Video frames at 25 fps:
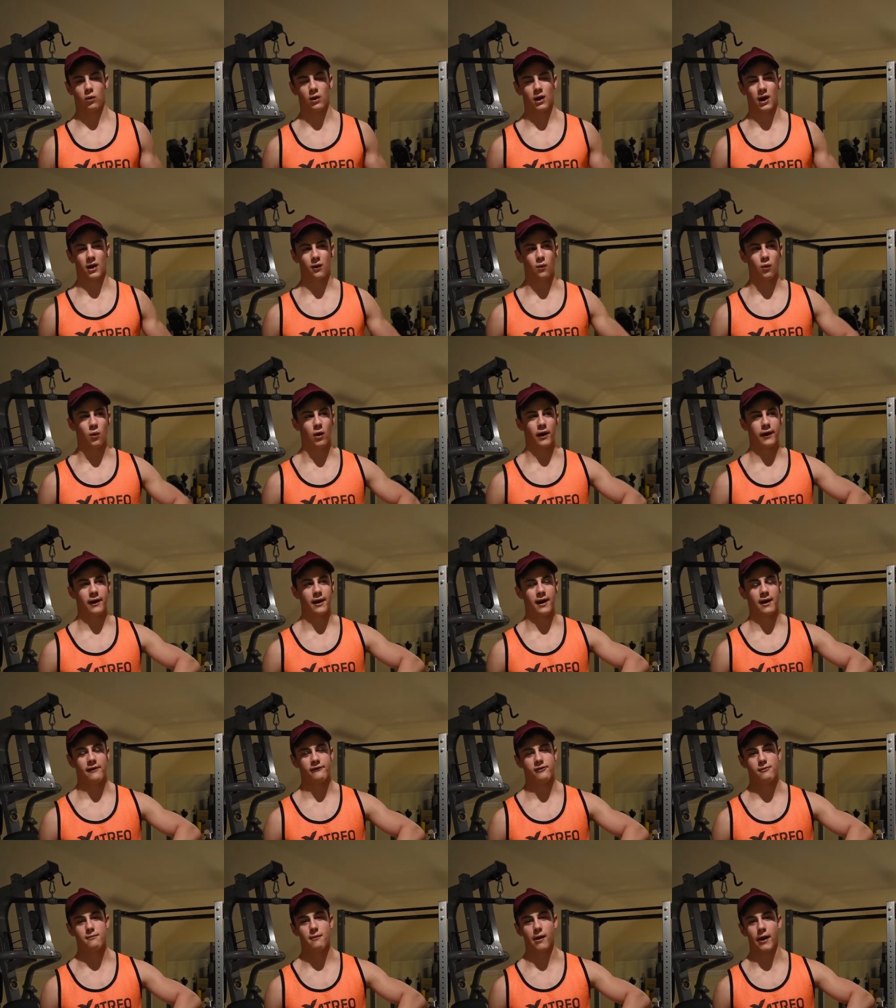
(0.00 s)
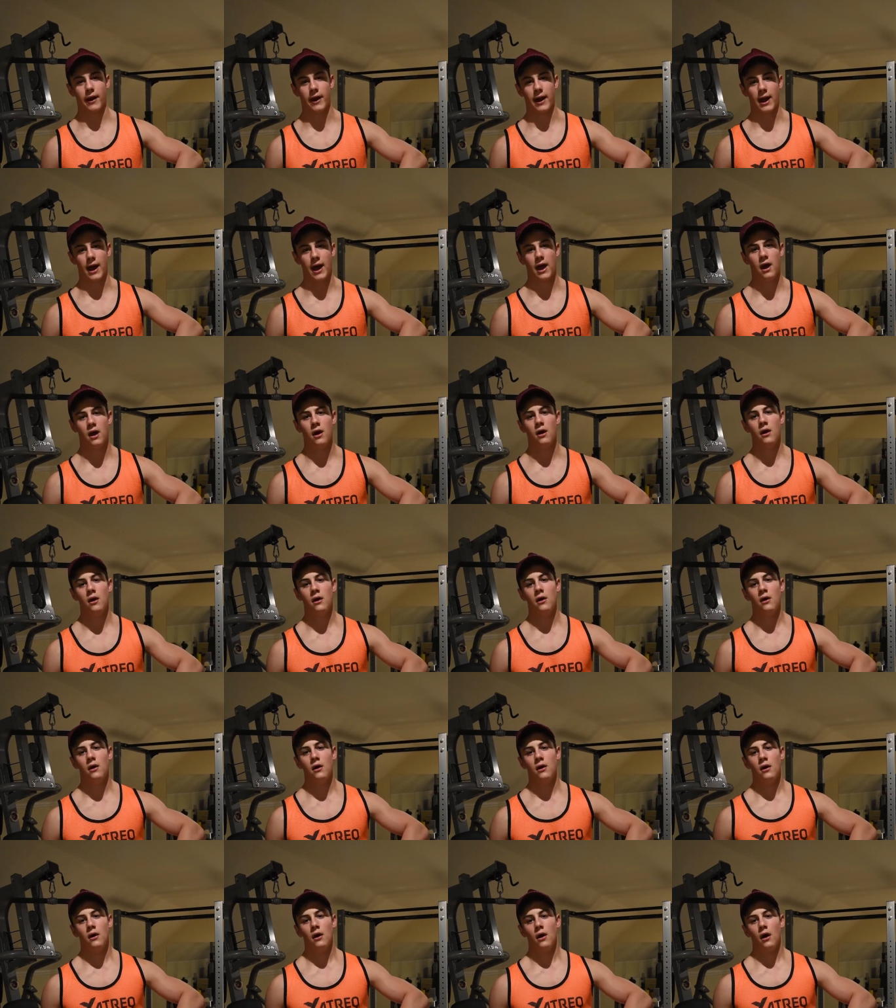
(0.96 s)
like one every Monday.
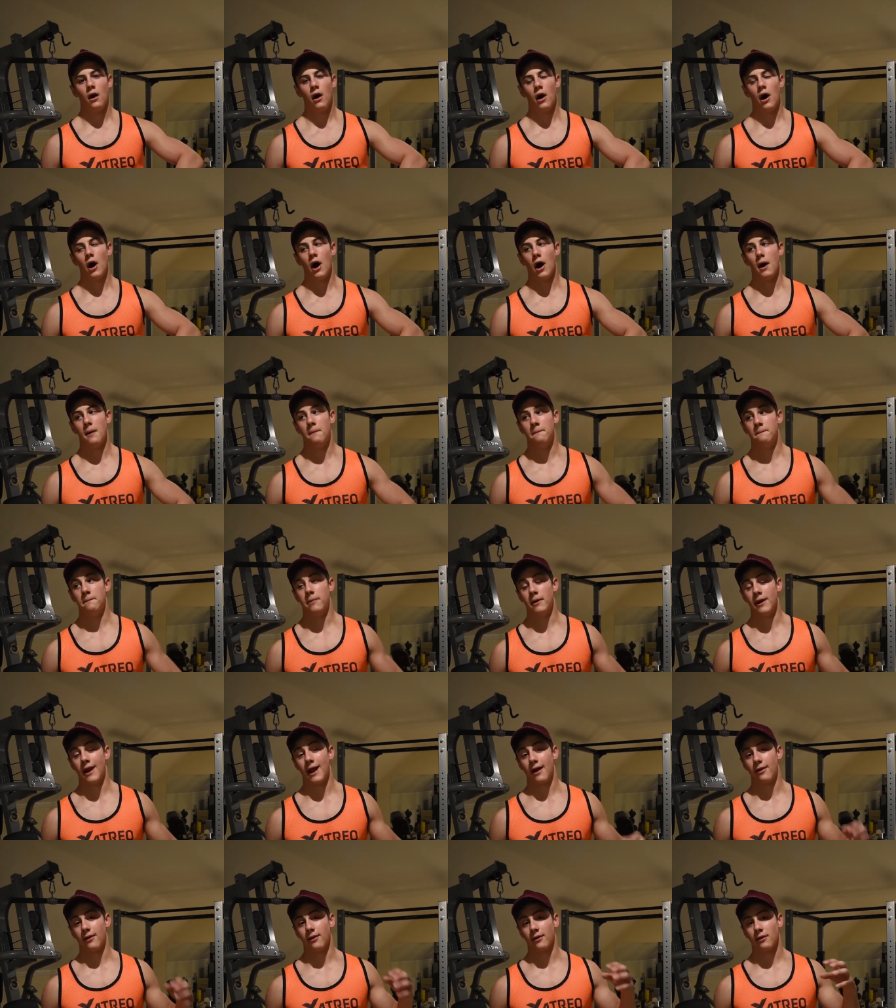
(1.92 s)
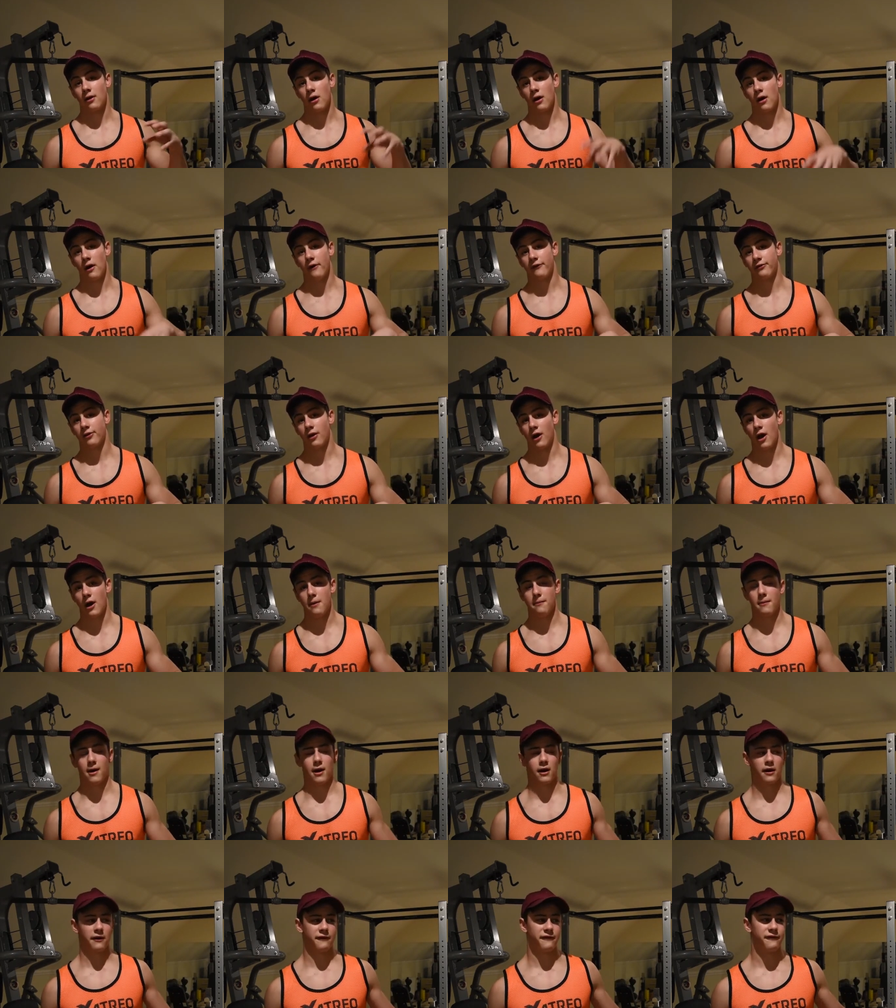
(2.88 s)
But now it's half term
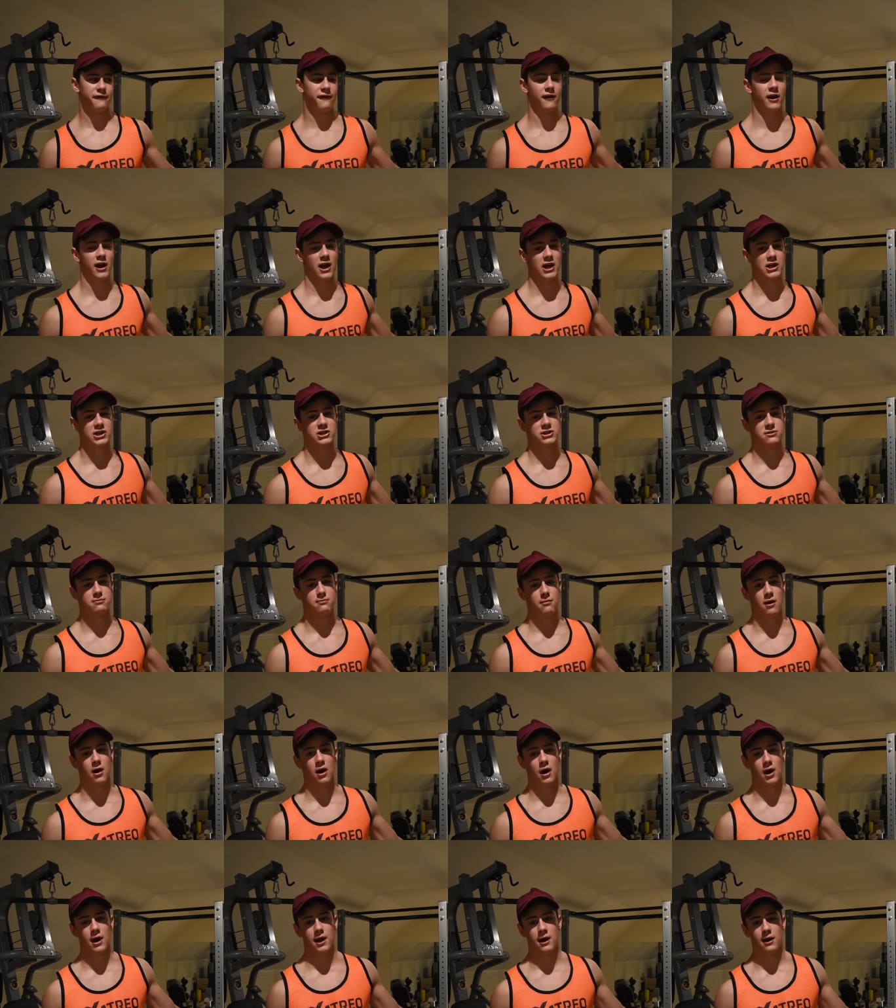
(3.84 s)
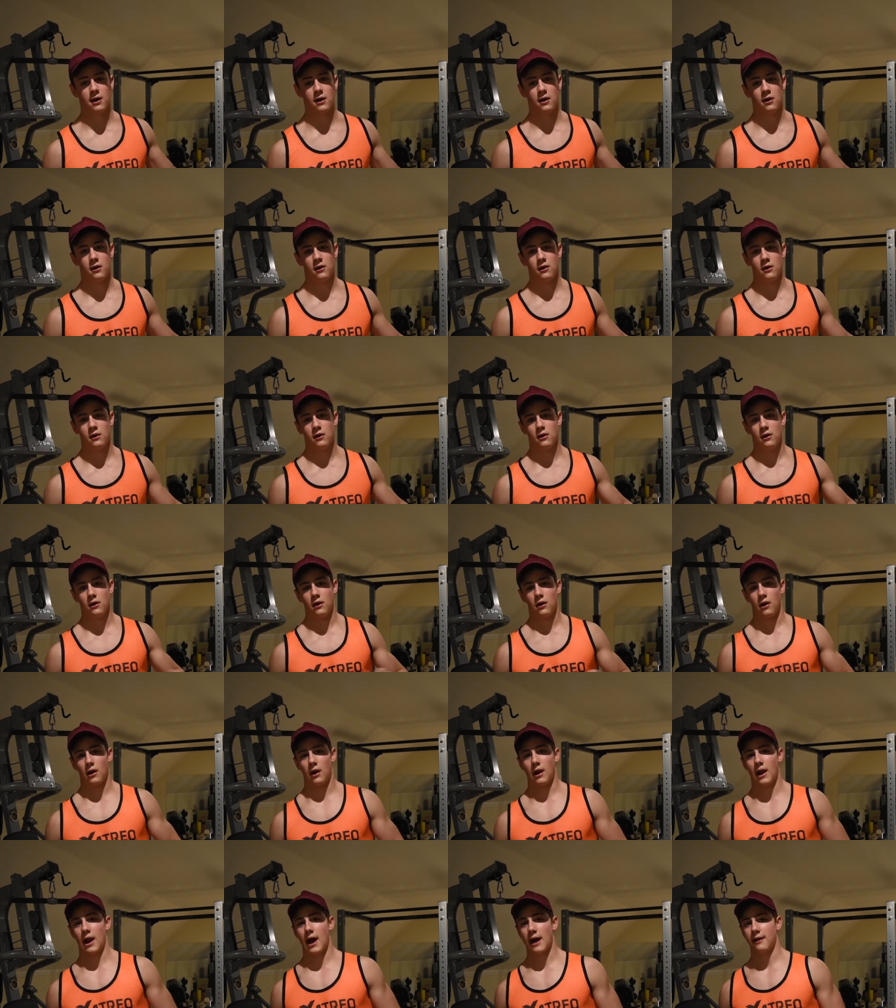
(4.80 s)
and I've finished my
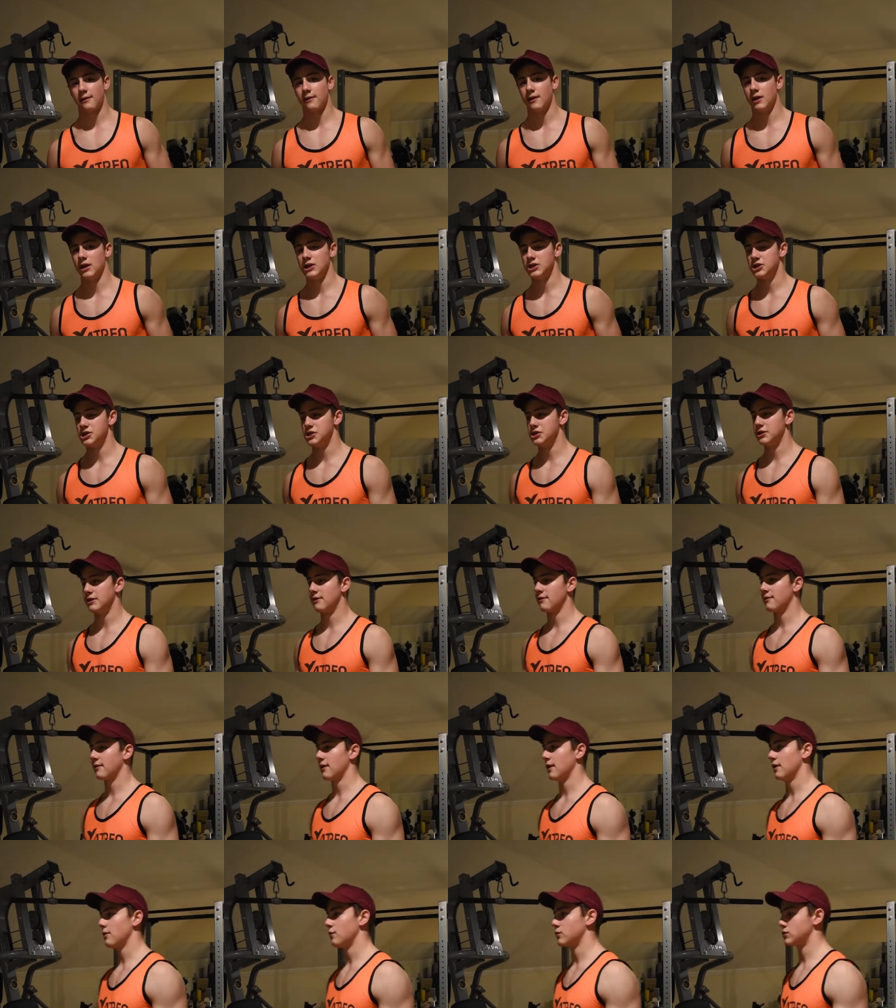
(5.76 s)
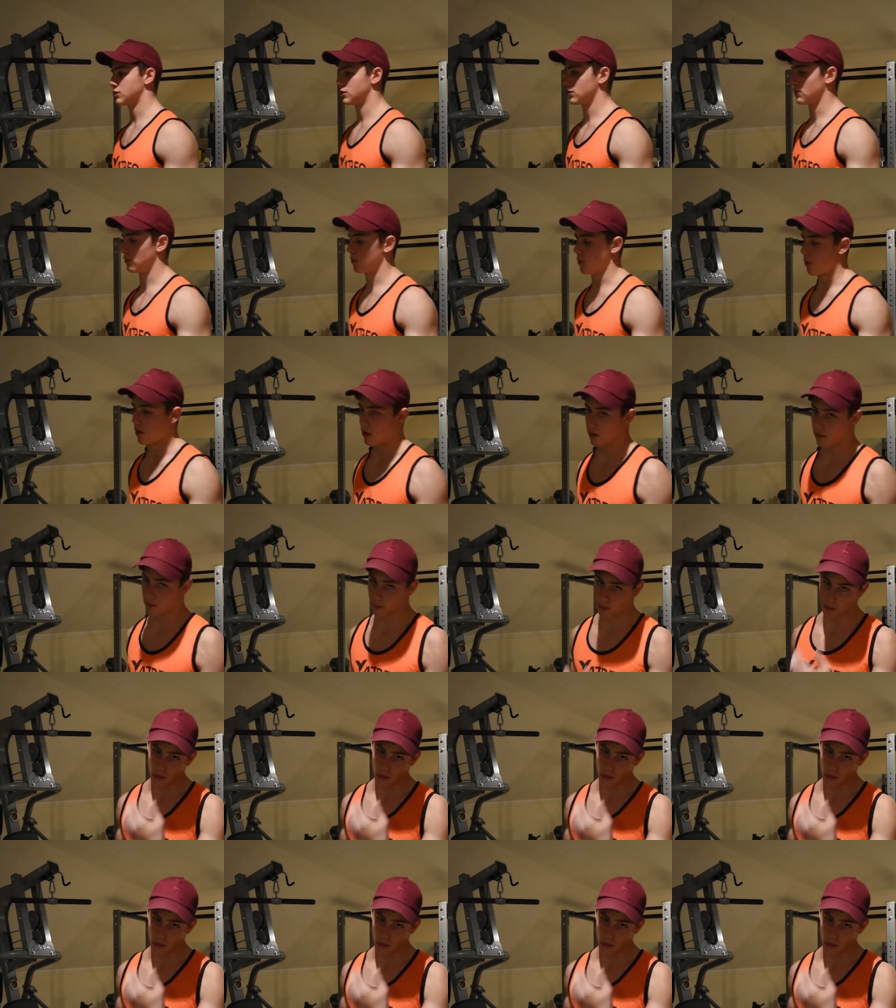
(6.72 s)
Latin GC, which is what I was